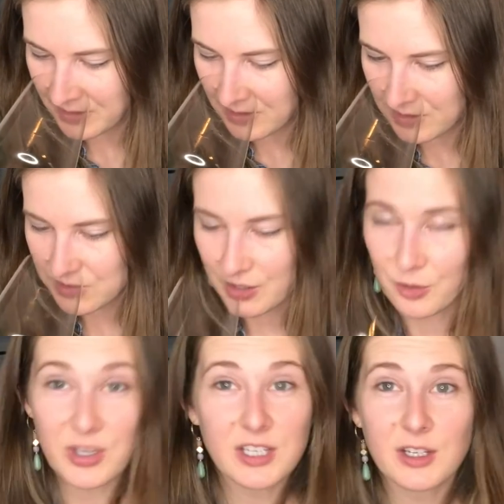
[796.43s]
So
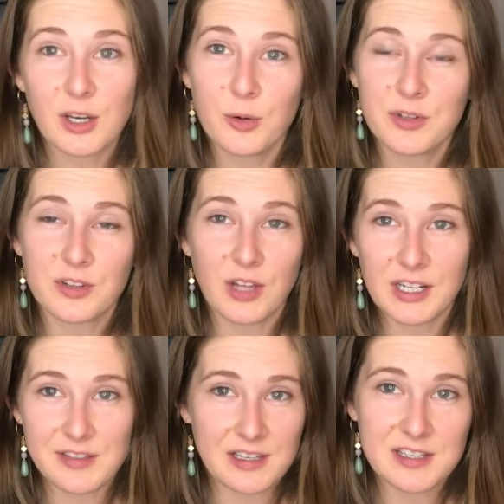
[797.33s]
it could go with a lot
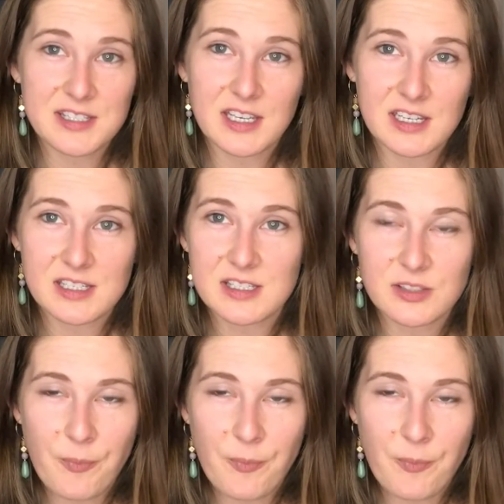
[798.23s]
of things. Like, it's